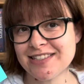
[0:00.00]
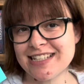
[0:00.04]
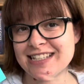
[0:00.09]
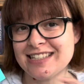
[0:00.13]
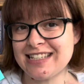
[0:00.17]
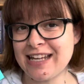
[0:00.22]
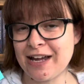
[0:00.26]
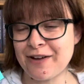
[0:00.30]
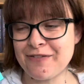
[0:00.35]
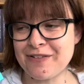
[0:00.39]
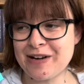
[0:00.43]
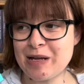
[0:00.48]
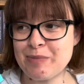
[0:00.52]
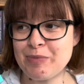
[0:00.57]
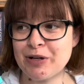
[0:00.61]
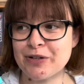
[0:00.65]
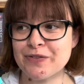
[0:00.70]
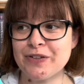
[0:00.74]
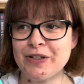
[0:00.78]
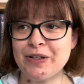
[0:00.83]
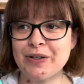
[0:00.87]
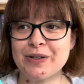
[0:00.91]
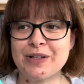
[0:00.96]
it's definitely a book
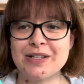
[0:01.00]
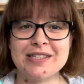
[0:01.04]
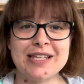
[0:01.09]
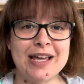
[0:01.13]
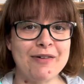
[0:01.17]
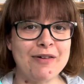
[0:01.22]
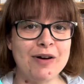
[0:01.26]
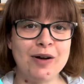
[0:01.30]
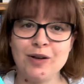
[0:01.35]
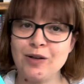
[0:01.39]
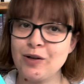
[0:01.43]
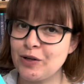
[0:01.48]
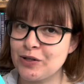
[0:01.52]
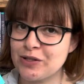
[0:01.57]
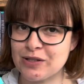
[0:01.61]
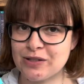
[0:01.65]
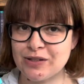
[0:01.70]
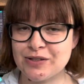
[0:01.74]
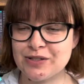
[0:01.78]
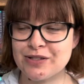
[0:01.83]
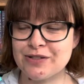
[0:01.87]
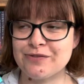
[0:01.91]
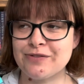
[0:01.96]
for you because there are lots and
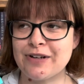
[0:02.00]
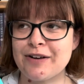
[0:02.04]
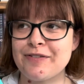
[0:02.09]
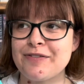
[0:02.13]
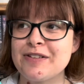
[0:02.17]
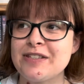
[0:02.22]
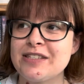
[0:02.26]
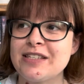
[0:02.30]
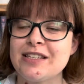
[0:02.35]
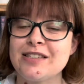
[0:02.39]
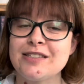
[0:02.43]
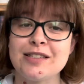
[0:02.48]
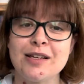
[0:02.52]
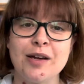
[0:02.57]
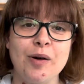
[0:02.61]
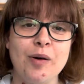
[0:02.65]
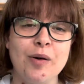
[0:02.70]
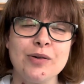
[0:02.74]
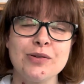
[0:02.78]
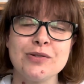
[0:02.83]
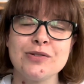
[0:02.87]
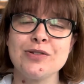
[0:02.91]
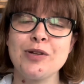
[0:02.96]
lots of references to
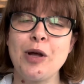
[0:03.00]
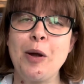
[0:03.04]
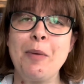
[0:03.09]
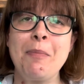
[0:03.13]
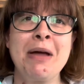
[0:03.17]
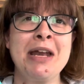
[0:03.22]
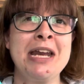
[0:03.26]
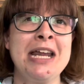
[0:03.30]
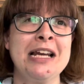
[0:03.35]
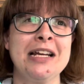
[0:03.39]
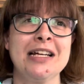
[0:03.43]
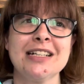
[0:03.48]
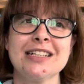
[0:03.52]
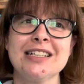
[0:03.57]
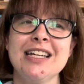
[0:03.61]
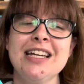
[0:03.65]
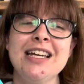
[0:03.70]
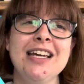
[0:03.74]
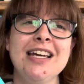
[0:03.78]
so many like